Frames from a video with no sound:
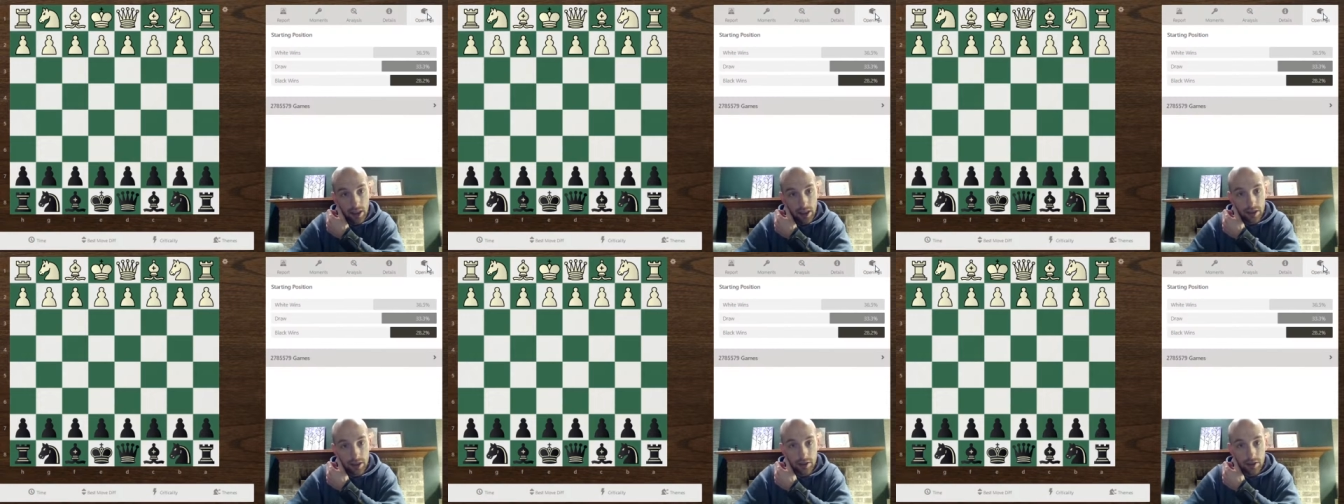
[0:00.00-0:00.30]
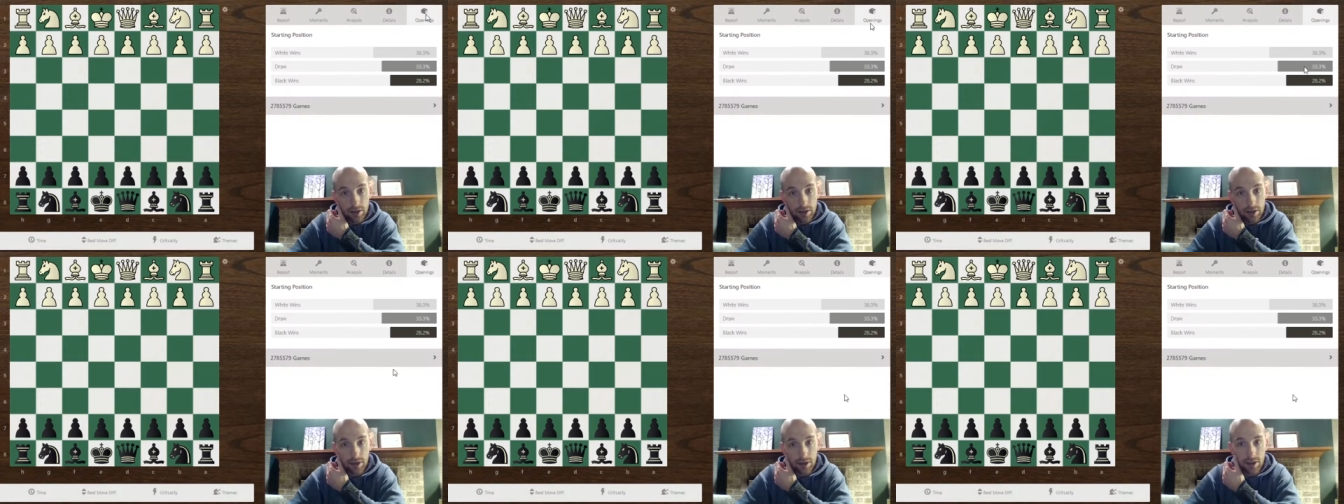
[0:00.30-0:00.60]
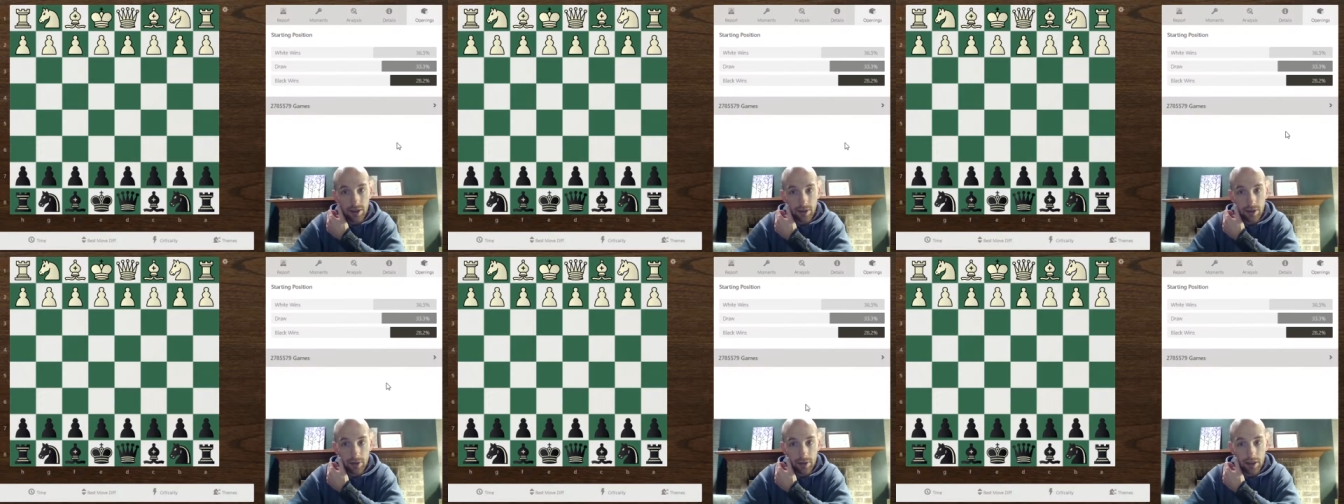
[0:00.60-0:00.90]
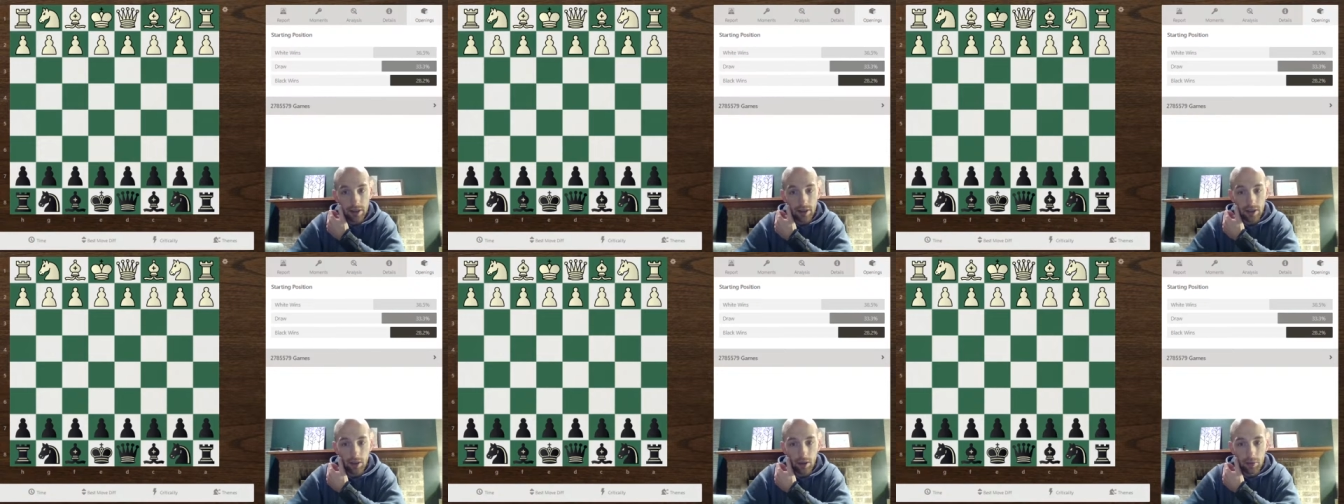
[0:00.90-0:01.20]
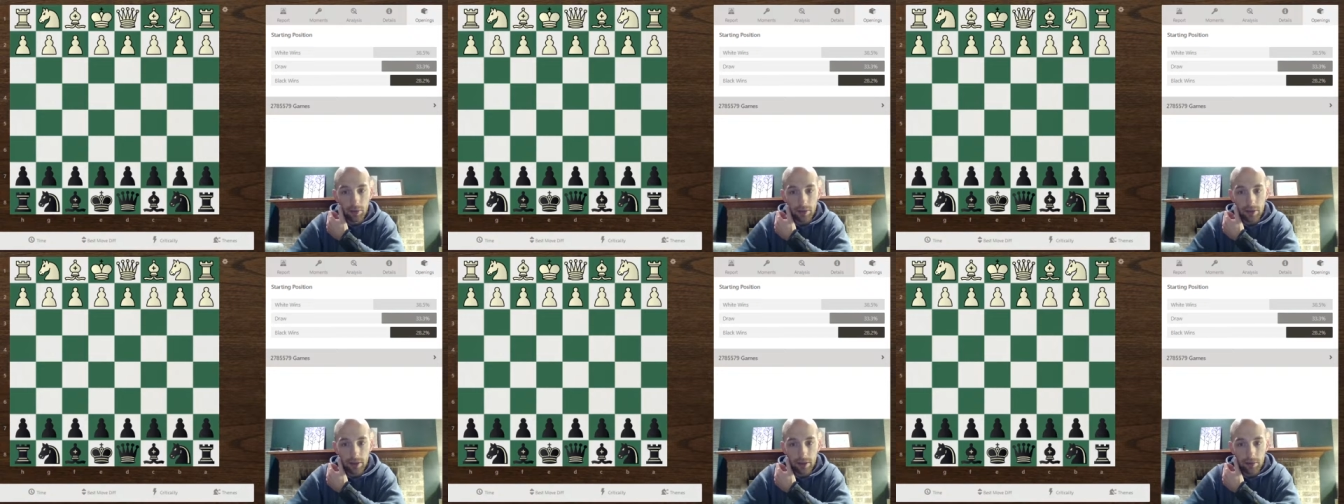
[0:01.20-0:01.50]
So let's jump to the
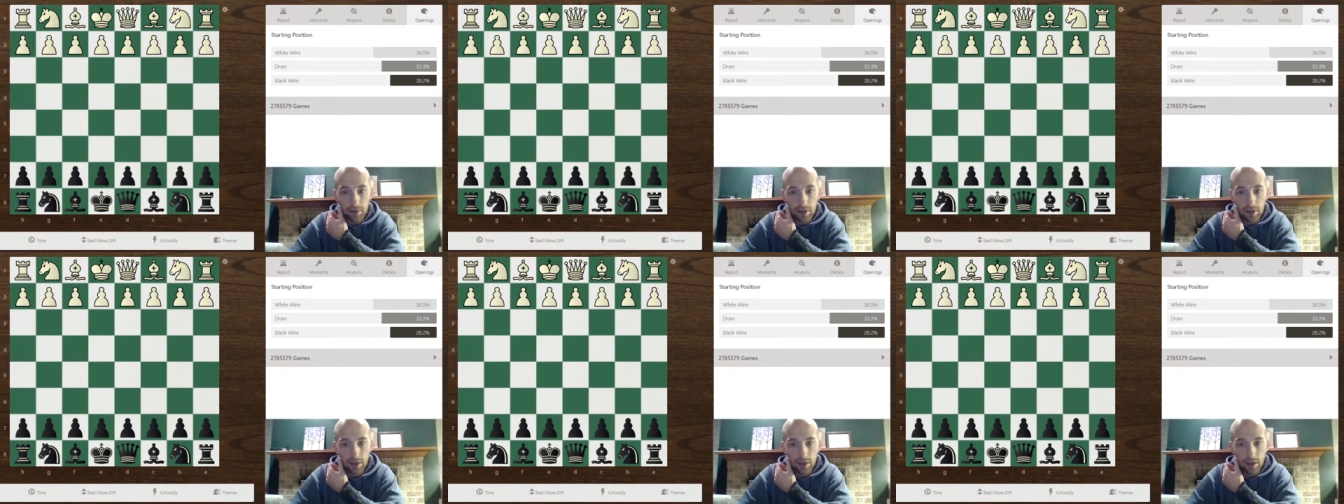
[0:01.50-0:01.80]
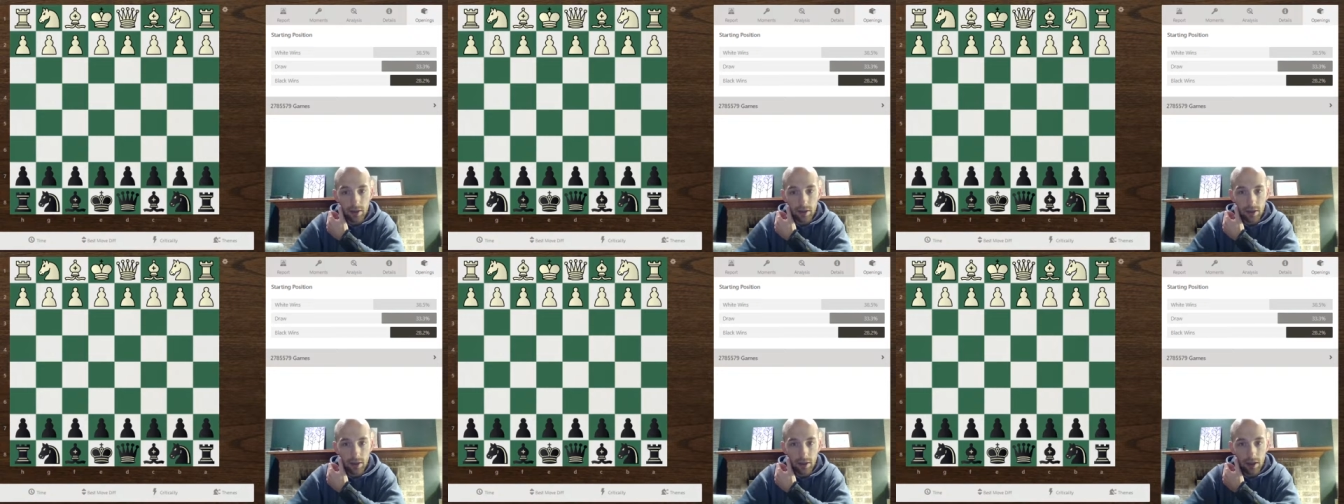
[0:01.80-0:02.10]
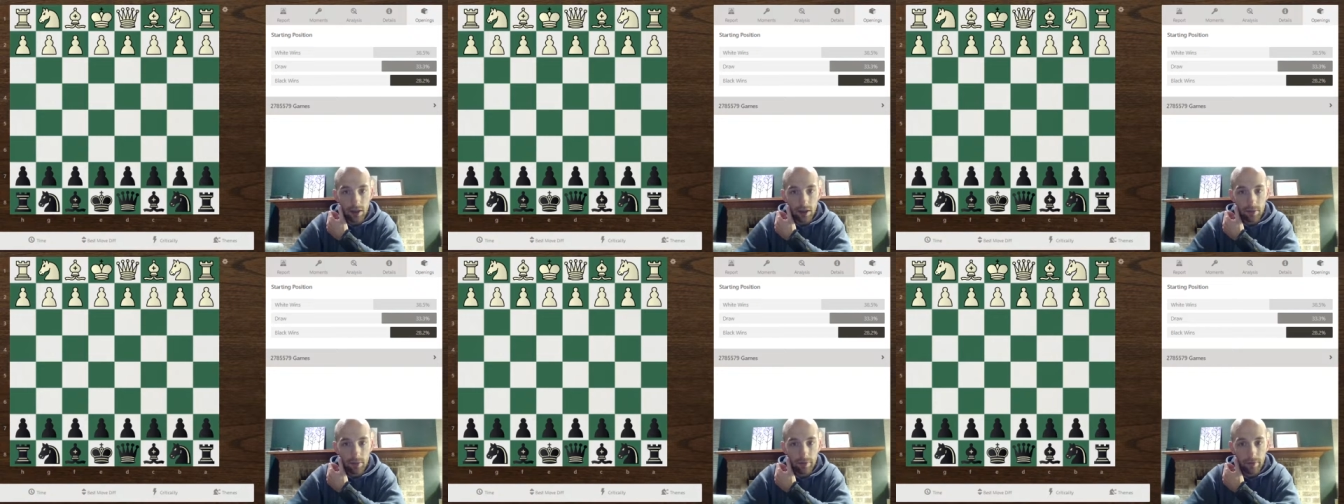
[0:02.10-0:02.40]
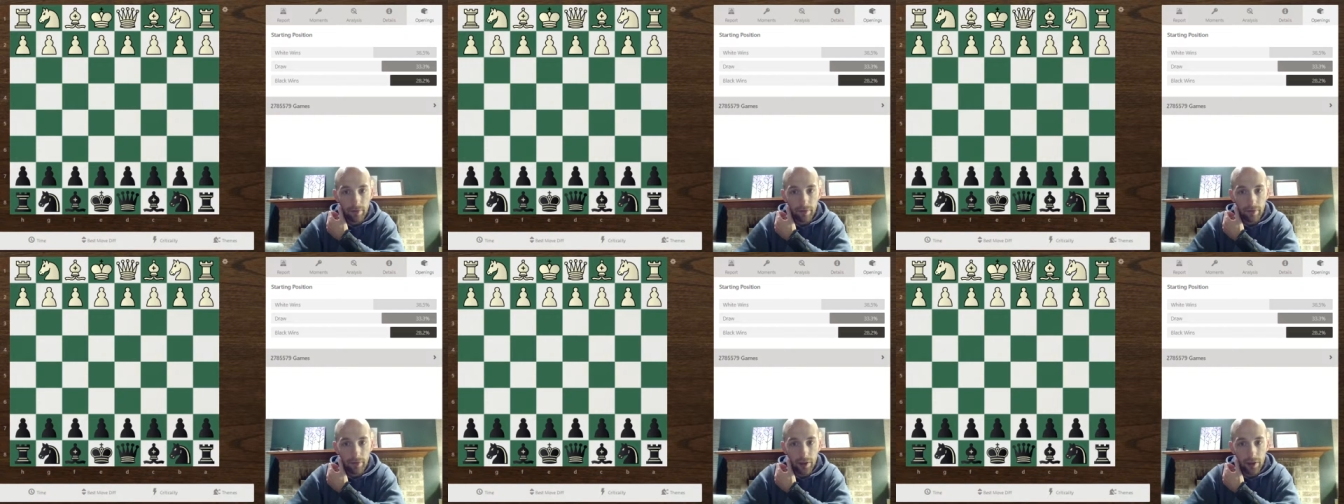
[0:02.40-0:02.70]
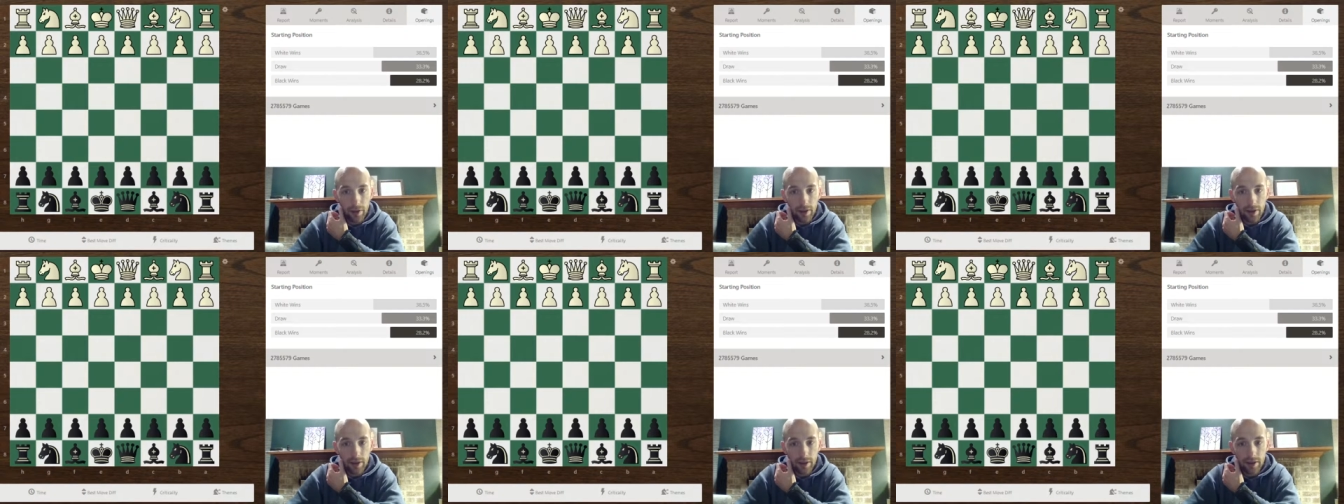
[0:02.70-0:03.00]
opening book
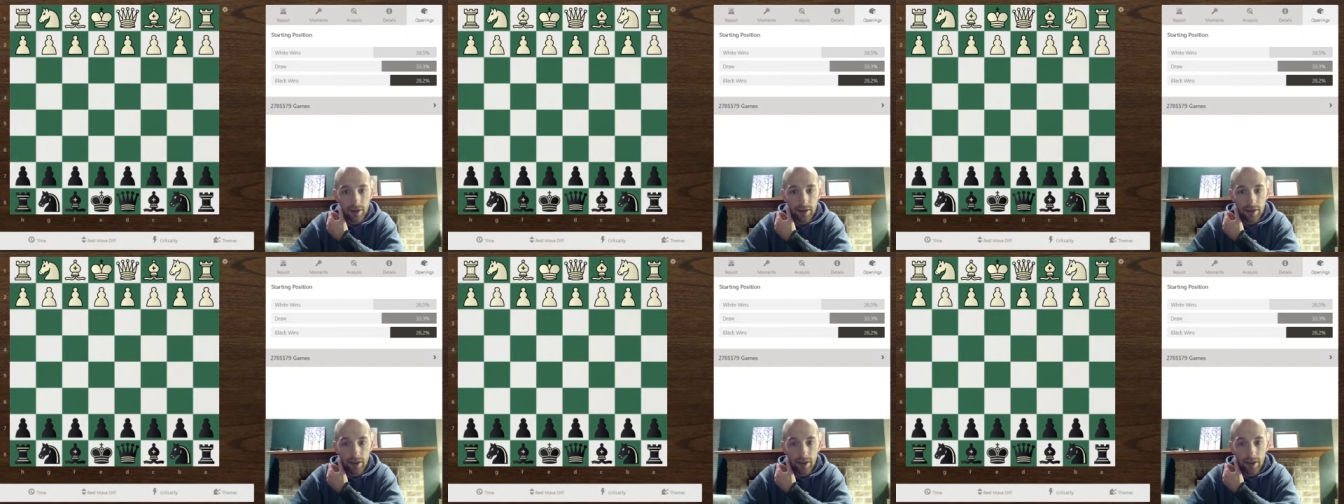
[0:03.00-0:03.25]
first